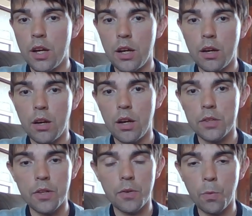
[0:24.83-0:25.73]

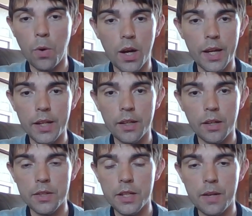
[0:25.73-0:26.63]
I don't know why.
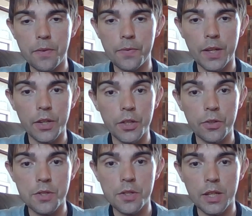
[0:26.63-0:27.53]
I did everything I
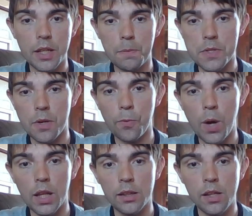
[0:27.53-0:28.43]
could to keep myself
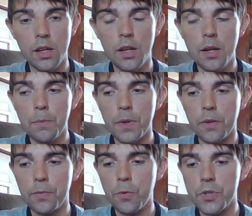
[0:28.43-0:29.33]
well, but
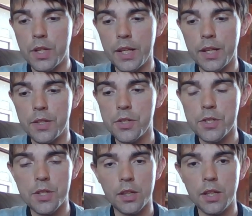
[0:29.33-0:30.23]
unfortunately, it
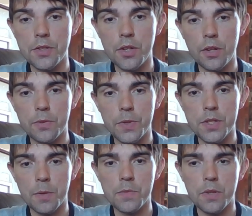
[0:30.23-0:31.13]
just suddenly turned, which
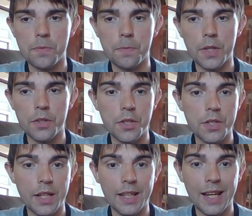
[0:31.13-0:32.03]
sometimes with my
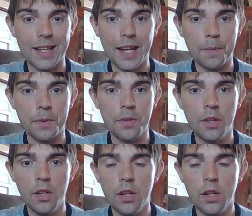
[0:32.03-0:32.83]
condition it can happen.